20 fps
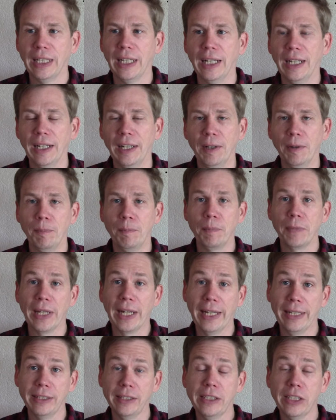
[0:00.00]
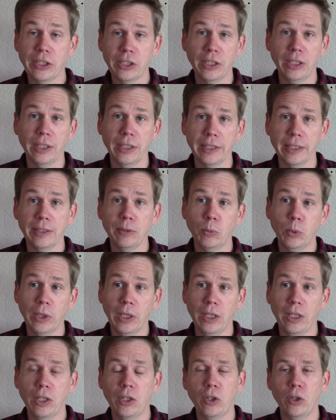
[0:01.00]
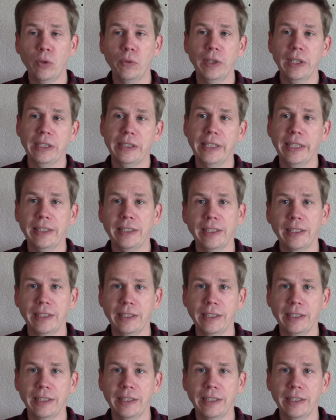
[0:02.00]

And additionally, with a lot of this data,